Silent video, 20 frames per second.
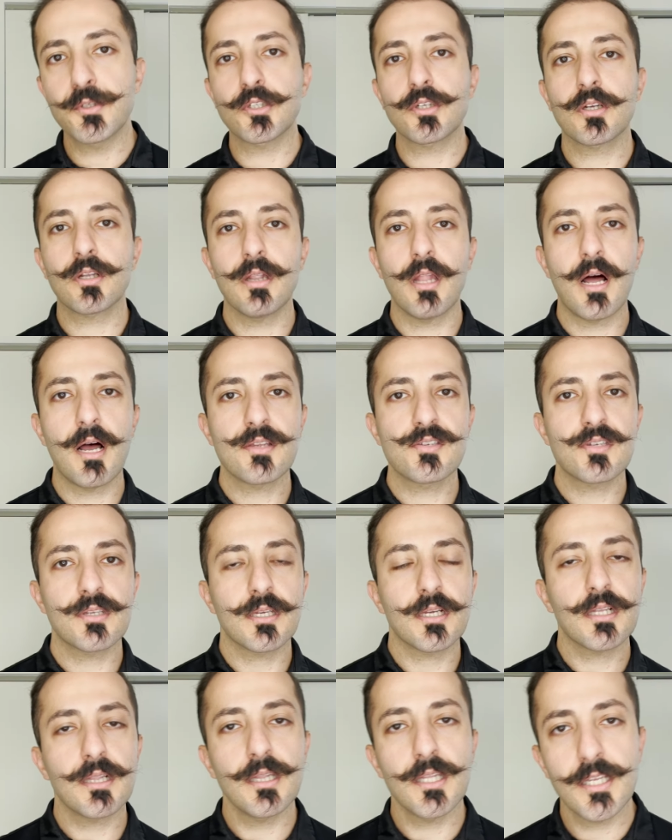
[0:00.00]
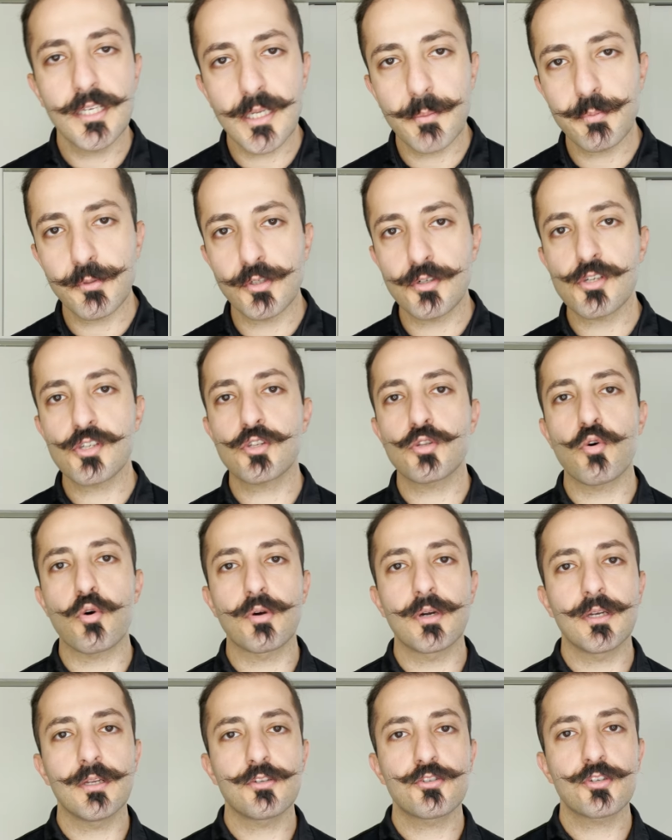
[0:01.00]
your closet, clean up your
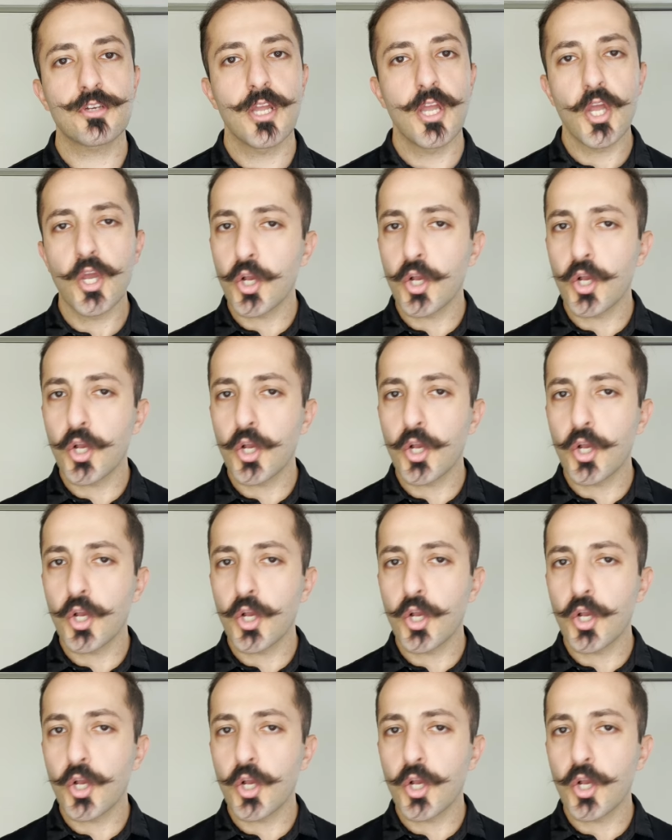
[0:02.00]
storage,